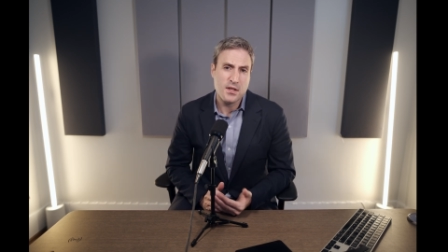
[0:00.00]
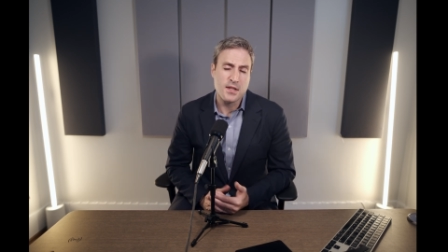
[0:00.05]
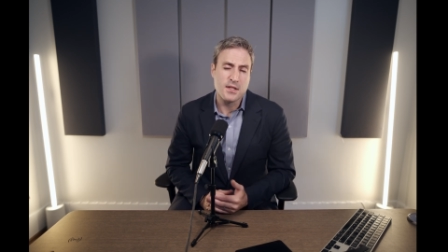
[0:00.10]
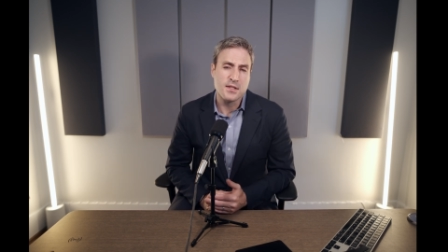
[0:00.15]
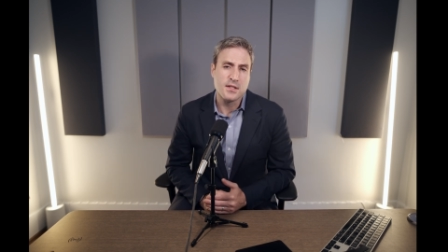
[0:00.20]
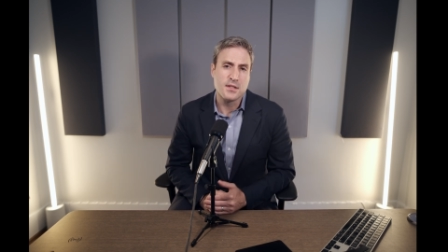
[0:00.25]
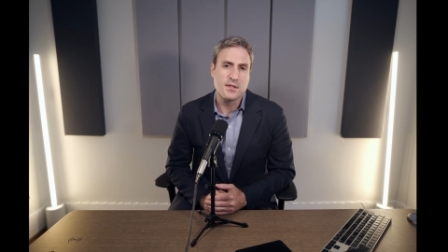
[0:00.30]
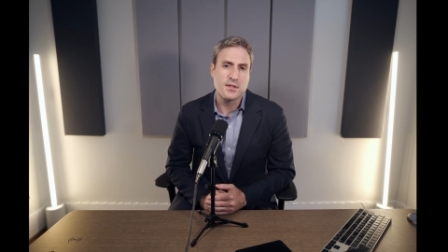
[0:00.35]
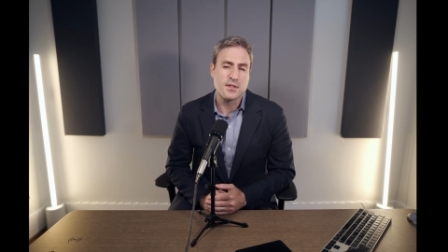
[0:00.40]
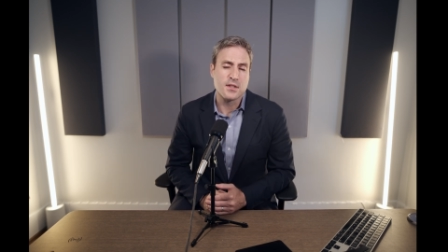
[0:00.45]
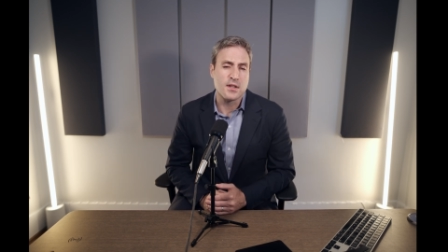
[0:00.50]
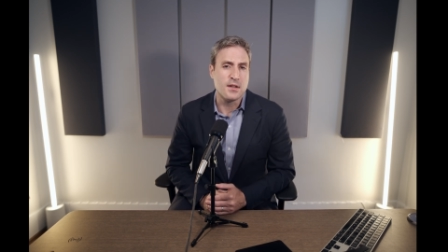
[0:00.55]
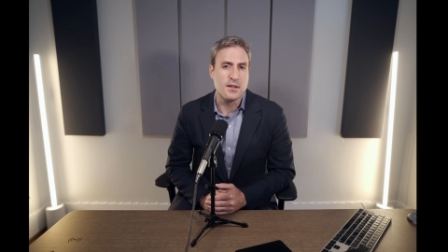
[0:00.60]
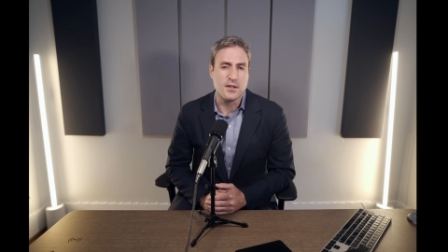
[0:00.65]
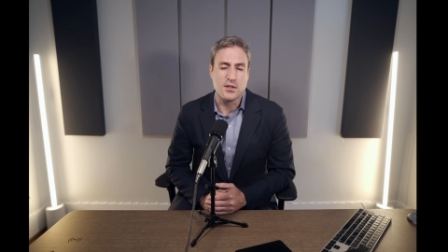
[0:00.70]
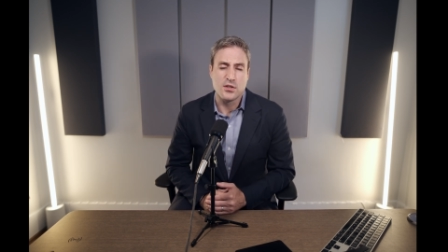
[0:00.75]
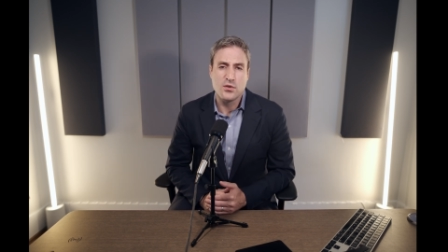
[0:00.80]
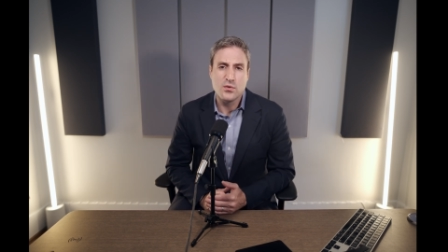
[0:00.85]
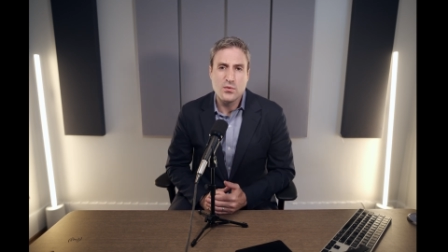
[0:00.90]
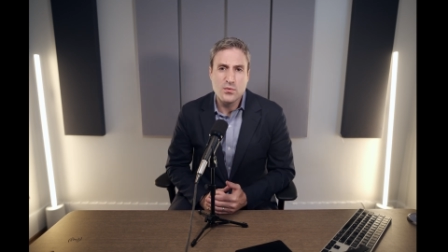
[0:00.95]
is a
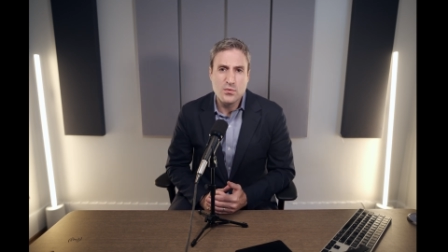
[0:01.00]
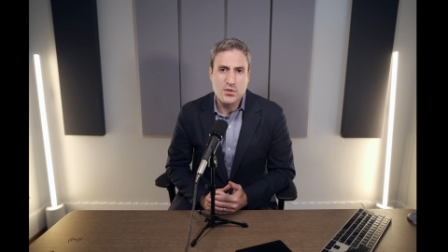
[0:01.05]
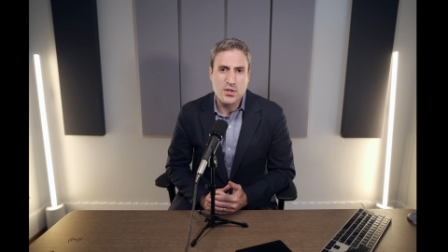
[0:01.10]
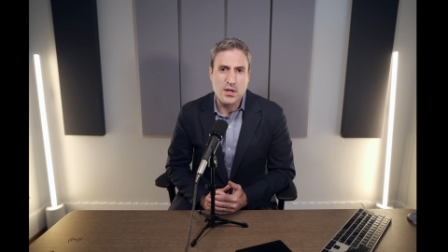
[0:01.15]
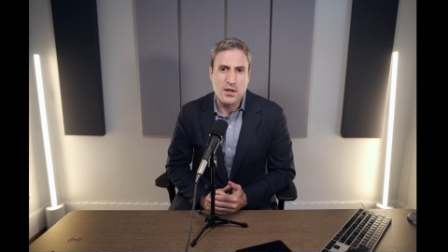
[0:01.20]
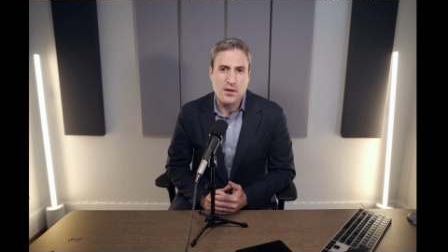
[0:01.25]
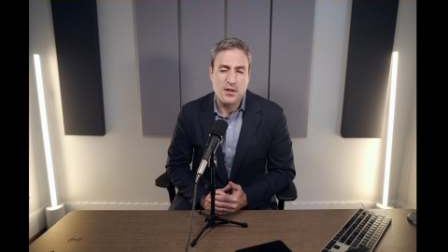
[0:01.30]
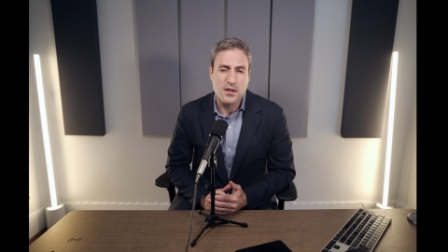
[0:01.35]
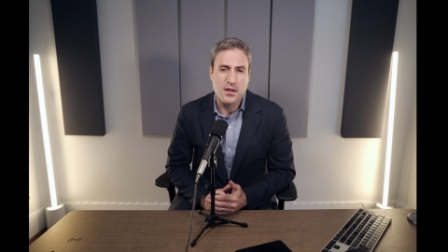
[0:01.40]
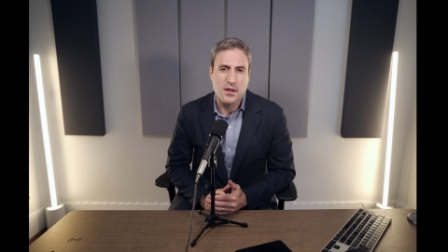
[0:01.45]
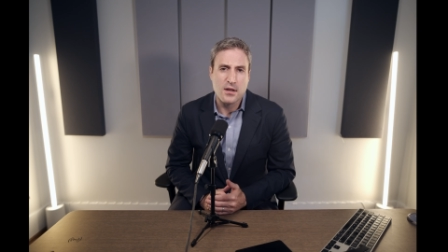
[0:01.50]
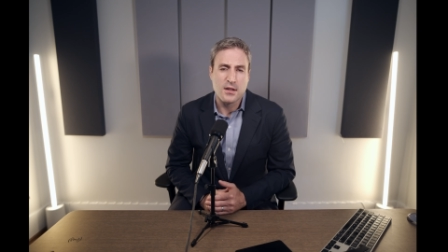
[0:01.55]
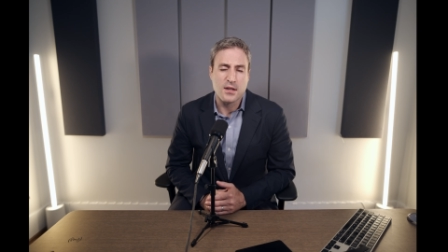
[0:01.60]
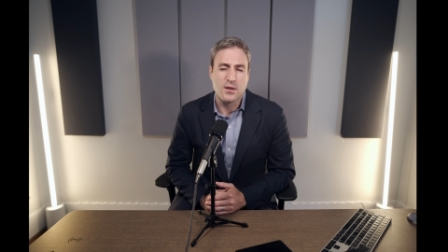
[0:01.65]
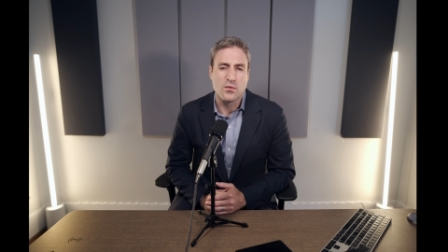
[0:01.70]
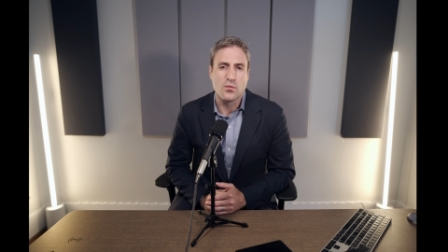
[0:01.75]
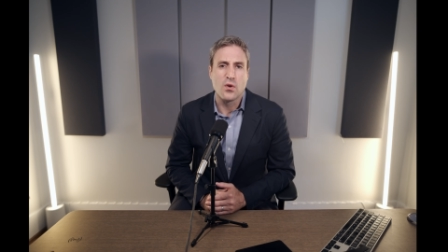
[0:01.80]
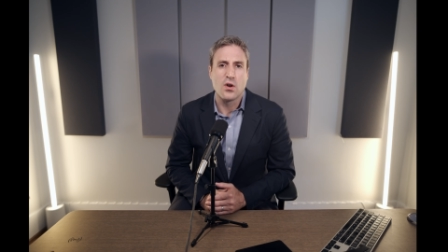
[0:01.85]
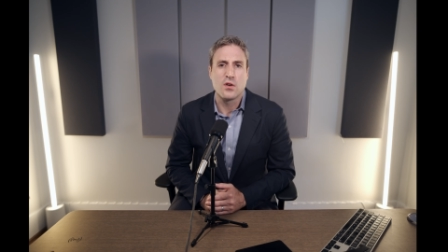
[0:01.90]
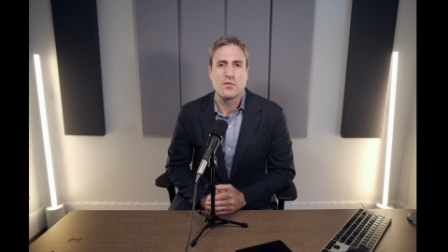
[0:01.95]
huge area
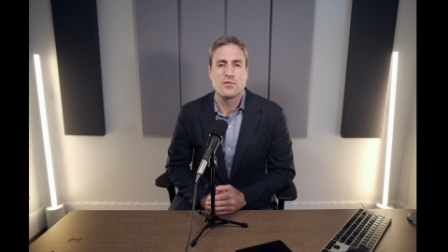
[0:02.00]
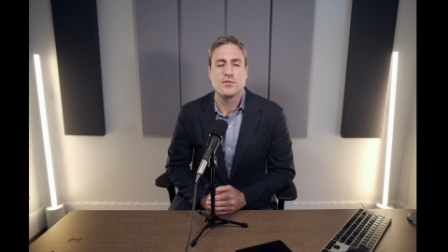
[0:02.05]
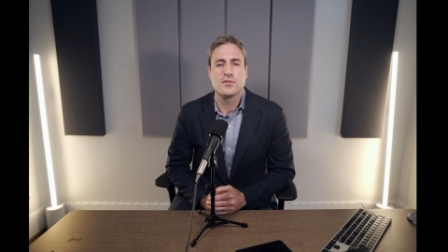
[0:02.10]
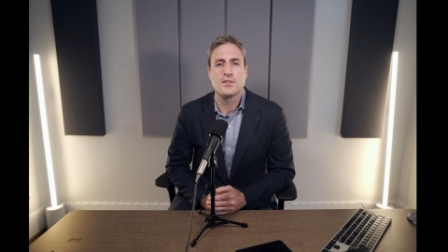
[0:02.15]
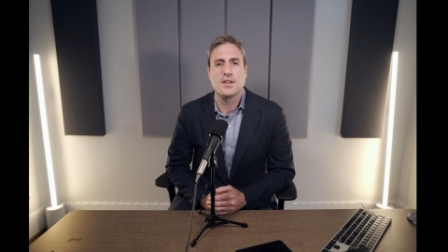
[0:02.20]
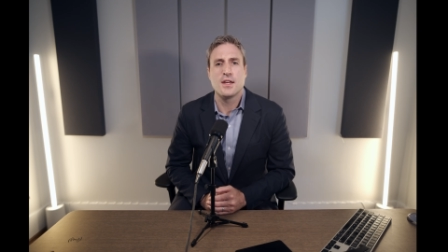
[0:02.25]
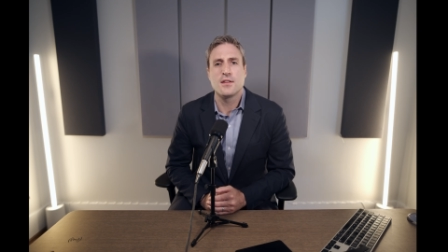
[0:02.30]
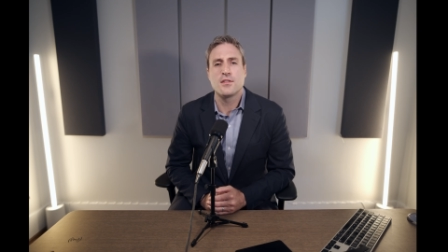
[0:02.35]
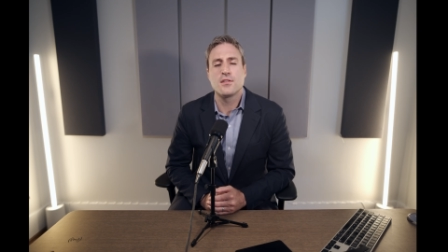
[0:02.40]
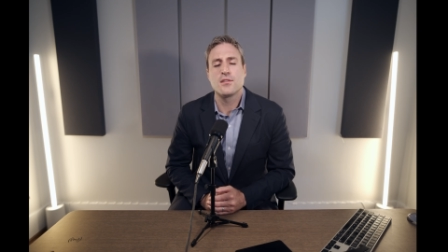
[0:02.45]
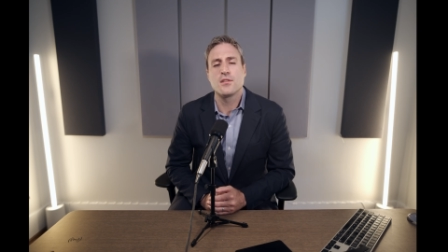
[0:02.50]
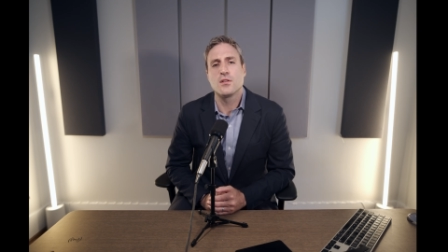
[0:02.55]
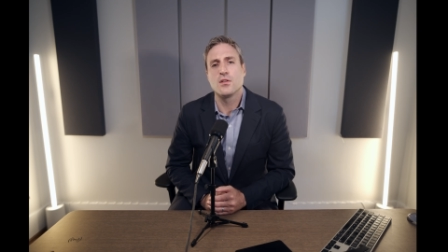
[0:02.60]
in wrongful death